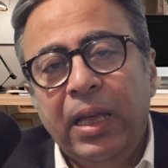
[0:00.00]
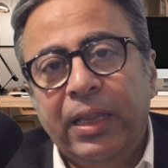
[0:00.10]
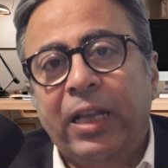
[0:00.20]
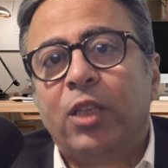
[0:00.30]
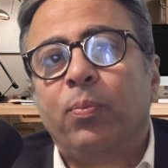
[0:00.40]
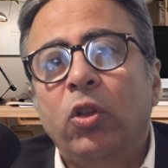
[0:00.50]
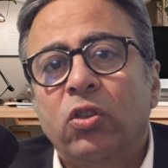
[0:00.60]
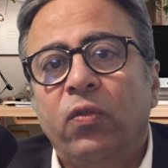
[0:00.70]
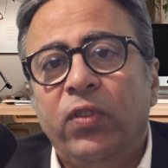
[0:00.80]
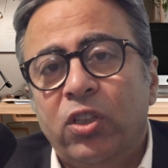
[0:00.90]
The response
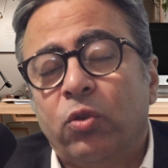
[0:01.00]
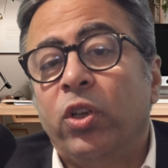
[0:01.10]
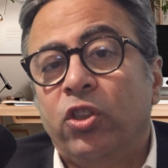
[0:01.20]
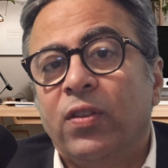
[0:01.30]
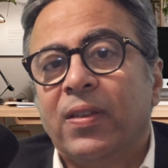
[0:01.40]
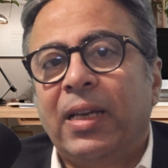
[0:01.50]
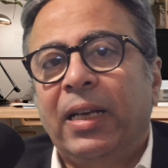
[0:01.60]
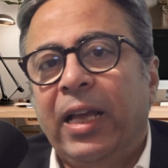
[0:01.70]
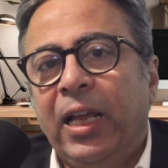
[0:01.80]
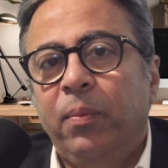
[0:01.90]
of these questions can
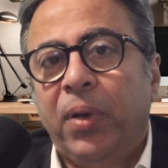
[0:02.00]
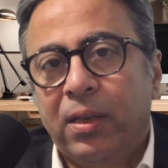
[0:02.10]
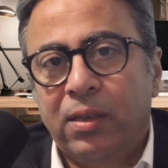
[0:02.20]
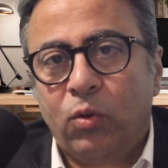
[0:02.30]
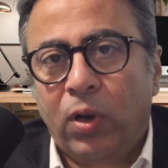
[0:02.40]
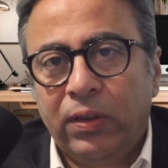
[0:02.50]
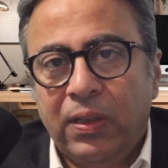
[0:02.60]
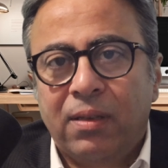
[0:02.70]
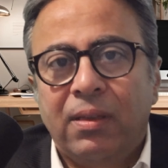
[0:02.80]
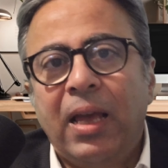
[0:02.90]
help us to
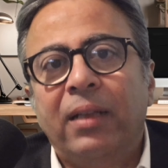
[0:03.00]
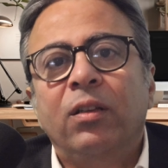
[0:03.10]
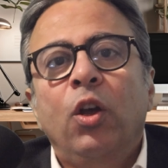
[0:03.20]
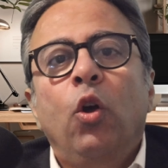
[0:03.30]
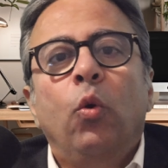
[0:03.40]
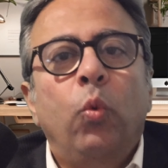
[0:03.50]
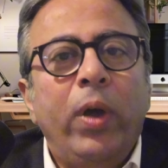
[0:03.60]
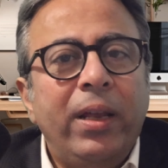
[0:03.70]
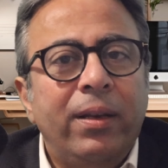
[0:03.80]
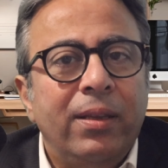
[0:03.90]
understand
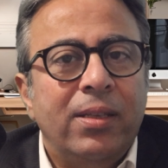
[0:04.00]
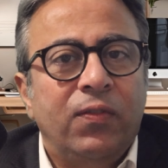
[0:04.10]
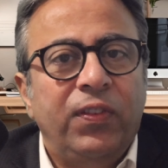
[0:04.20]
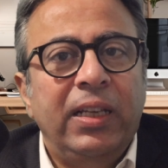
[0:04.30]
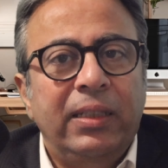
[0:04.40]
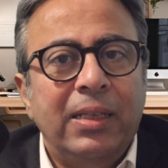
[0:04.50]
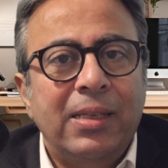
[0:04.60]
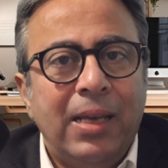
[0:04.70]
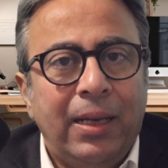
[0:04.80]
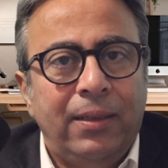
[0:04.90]
where this field
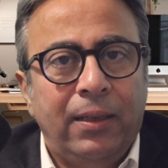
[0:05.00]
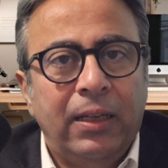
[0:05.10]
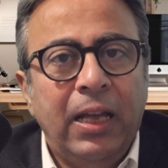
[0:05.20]
is heading